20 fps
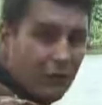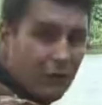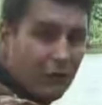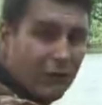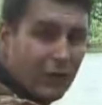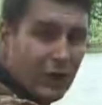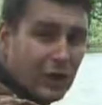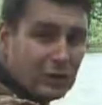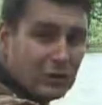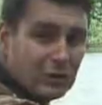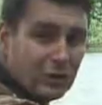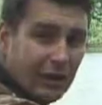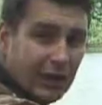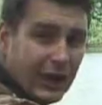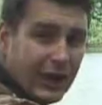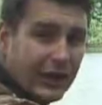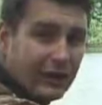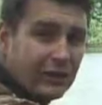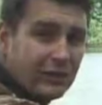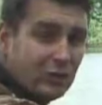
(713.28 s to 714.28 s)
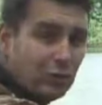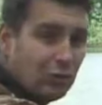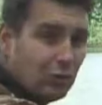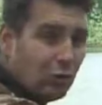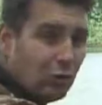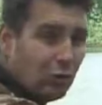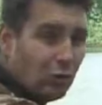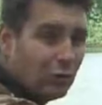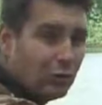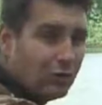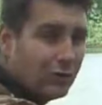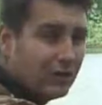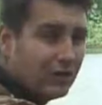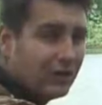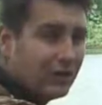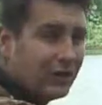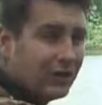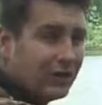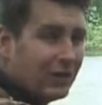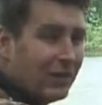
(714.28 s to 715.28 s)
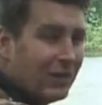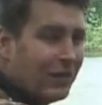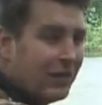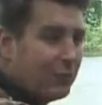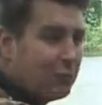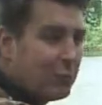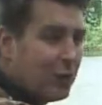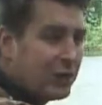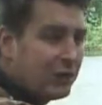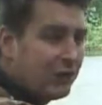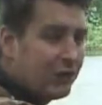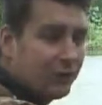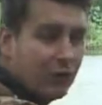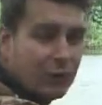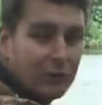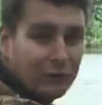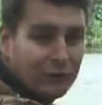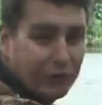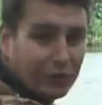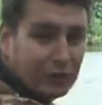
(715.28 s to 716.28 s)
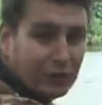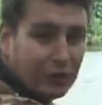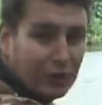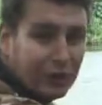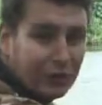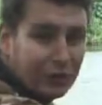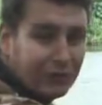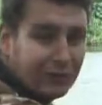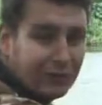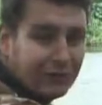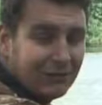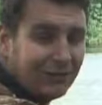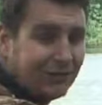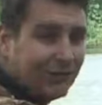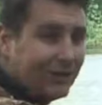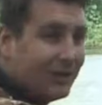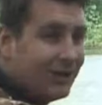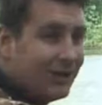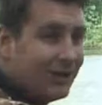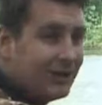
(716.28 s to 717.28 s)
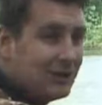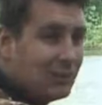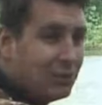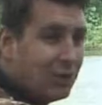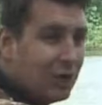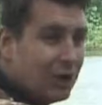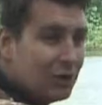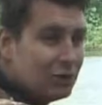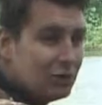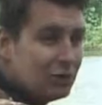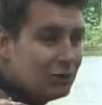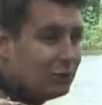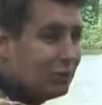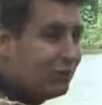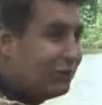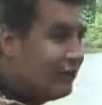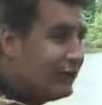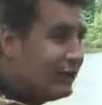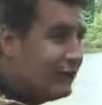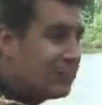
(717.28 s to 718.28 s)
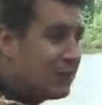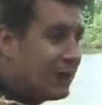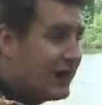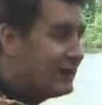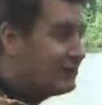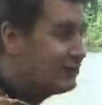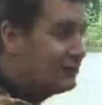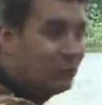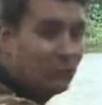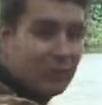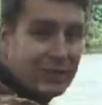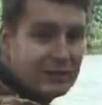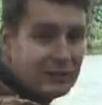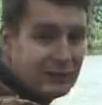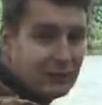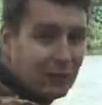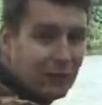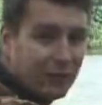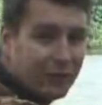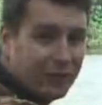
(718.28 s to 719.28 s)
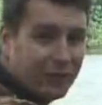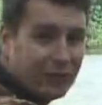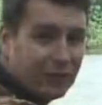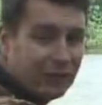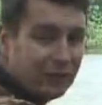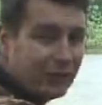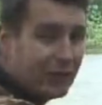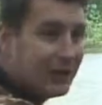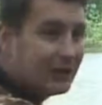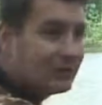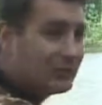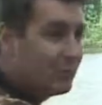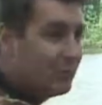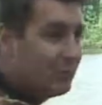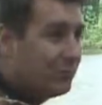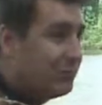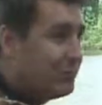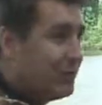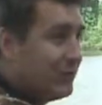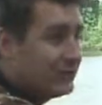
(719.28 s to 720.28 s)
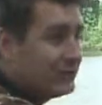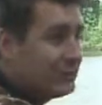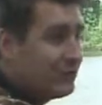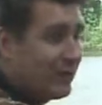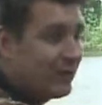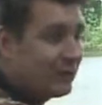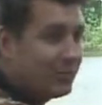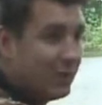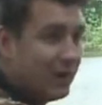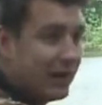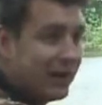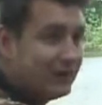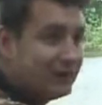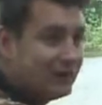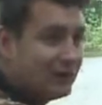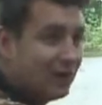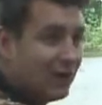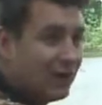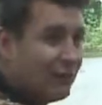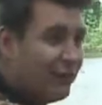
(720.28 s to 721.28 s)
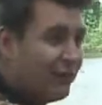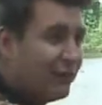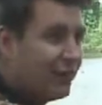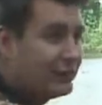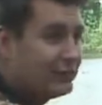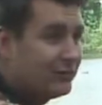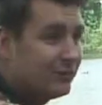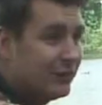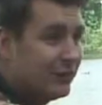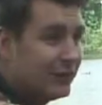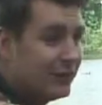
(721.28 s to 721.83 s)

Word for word: first light, dawn, um, where you're float fishing uh, in the margins with lily pads and all that sort of thing, you can ex expect bites, you know, first thing